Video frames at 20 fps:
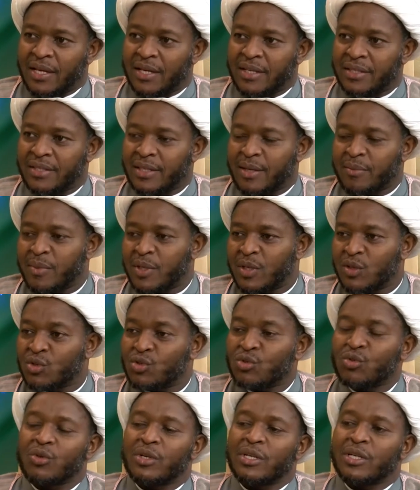some
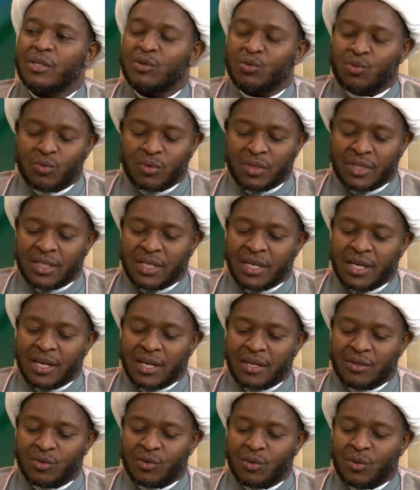historians would
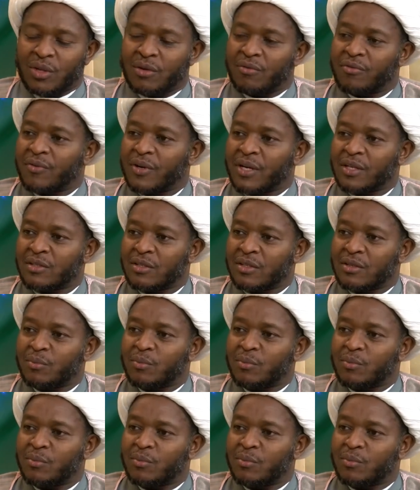say, so the first